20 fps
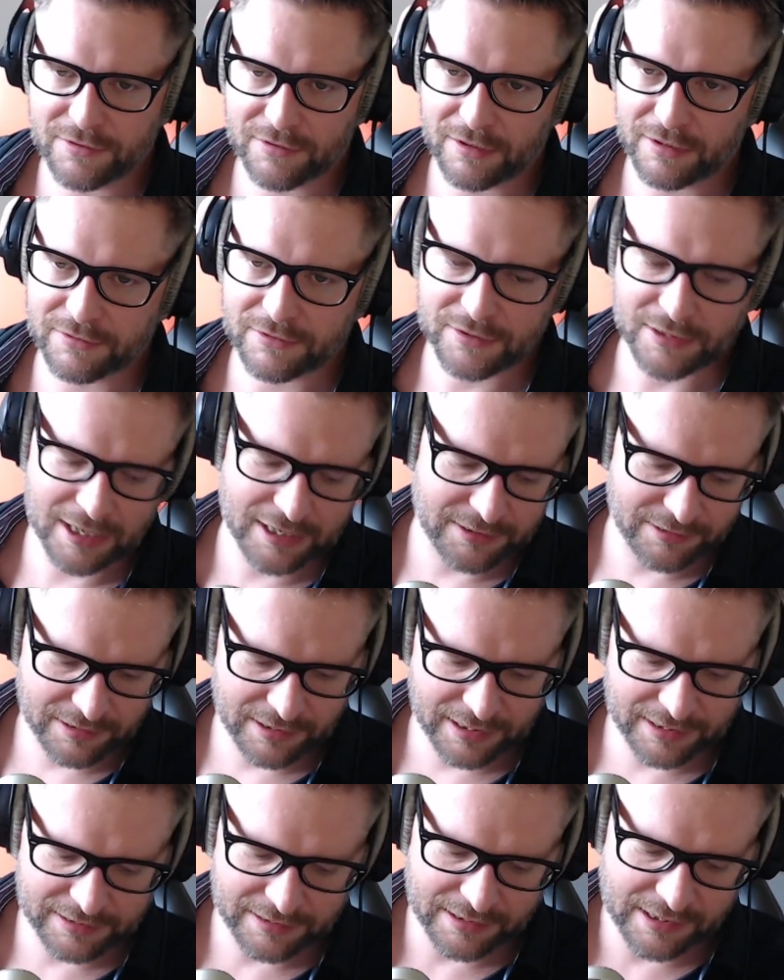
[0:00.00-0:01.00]
So
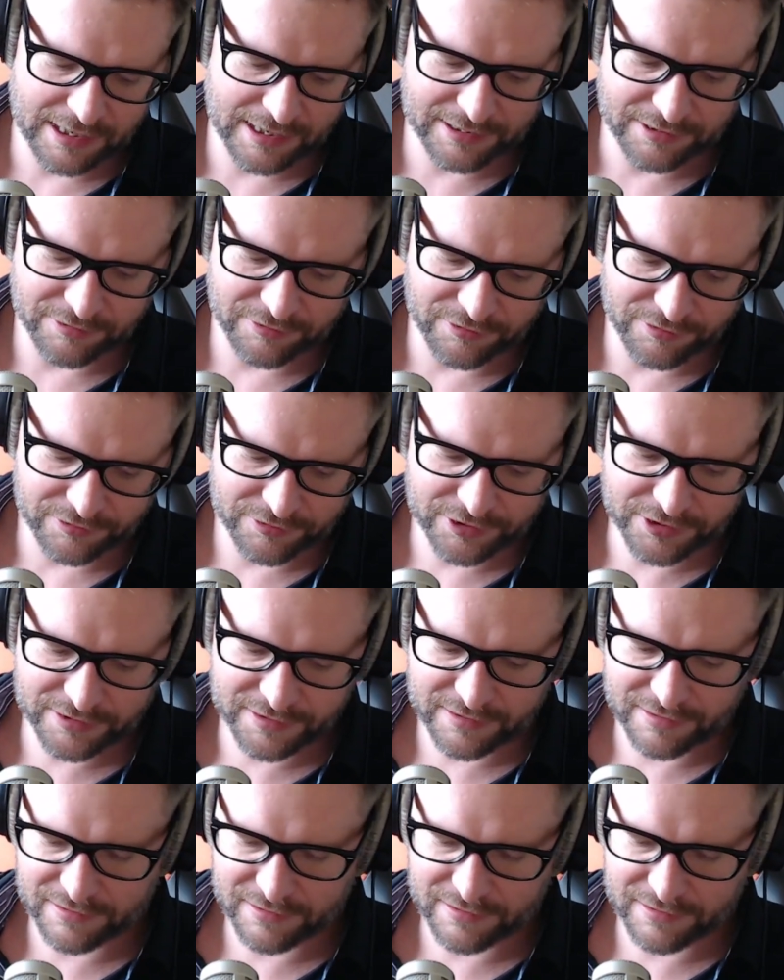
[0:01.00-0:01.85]
I don't know. Just